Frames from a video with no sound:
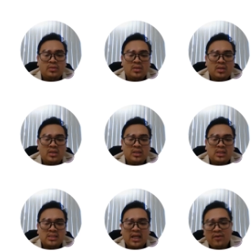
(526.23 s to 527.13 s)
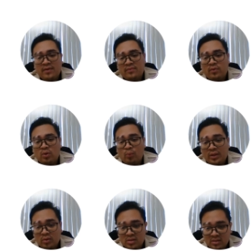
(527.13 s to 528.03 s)
the side effect for the
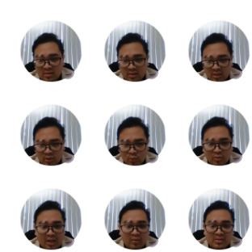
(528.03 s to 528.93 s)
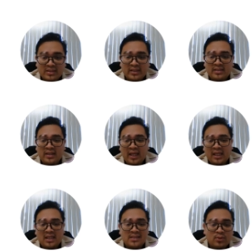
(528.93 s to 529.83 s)
Windows 2008
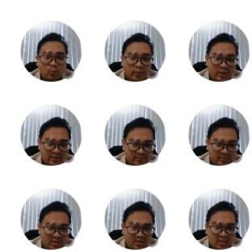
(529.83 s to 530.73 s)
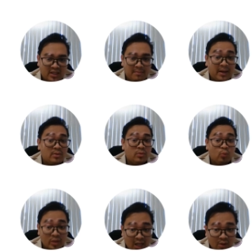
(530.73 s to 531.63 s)
is two-way. Okay, but
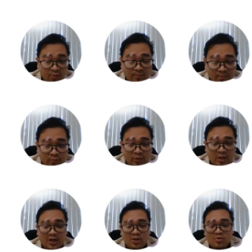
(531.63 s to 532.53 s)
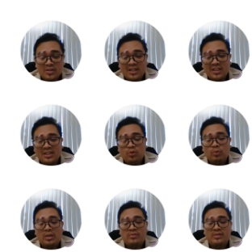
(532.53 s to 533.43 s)
now we are using the
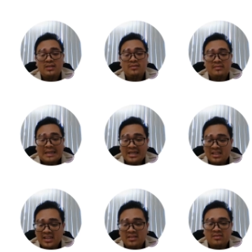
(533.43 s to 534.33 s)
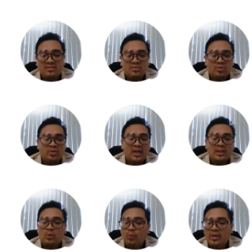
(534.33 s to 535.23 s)
2019. So there are
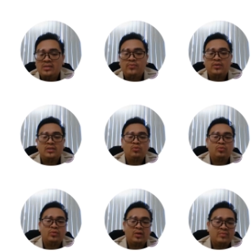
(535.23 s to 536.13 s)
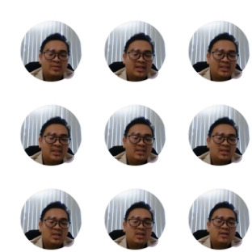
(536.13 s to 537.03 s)
two ways for the 2019.
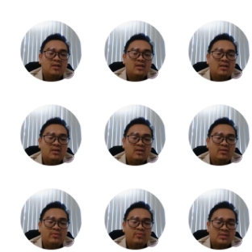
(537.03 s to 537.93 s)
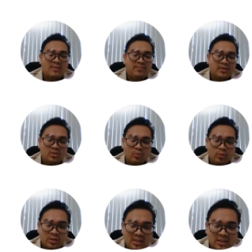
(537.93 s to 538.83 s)
For example, the
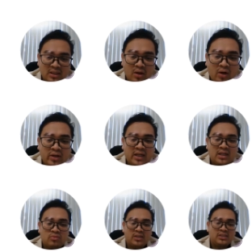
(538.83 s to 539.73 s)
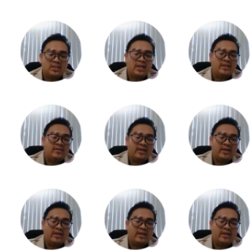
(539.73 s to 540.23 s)
workstation log on and application and